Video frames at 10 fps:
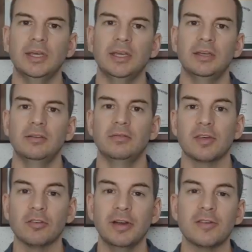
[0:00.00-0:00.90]
In
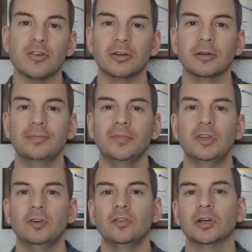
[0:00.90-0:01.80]
this lecture,
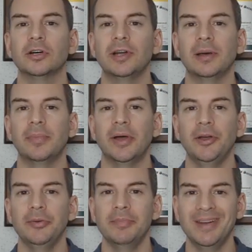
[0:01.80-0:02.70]
you'll learn
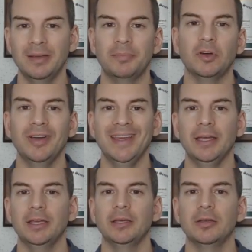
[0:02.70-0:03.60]
about
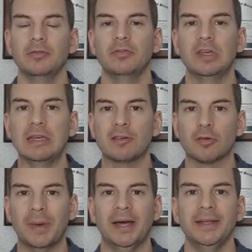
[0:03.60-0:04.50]
manipulating the
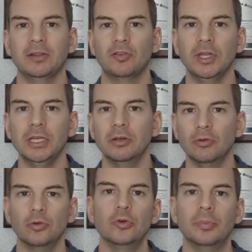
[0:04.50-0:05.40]
spanning tree
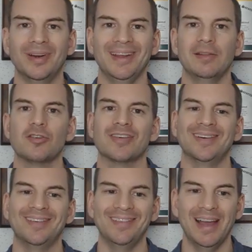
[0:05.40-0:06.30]
root bridge
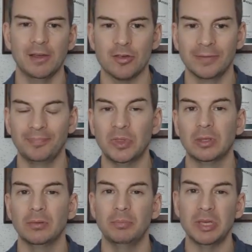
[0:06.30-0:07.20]
election.
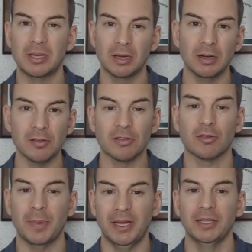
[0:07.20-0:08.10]
Because
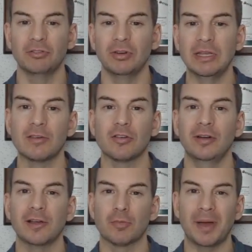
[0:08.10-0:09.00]
spanning tree
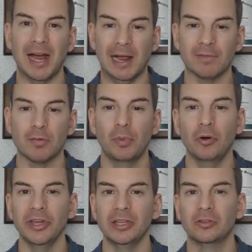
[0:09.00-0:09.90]
selects paths
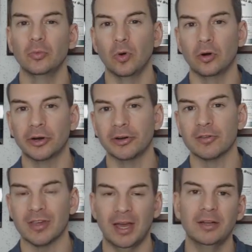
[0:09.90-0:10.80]
pointing
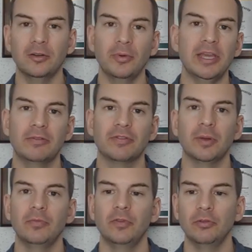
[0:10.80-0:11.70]
towards and away
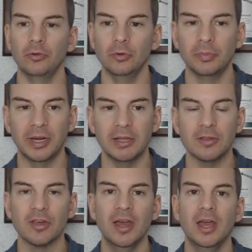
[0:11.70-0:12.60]
from the root
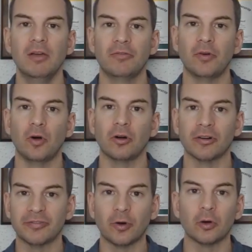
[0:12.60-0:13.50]
bridge for
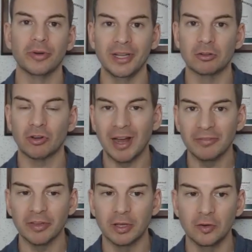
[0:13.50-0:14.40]
forwarding
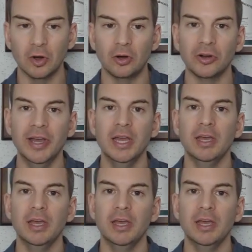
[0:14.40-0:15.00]
traffic along,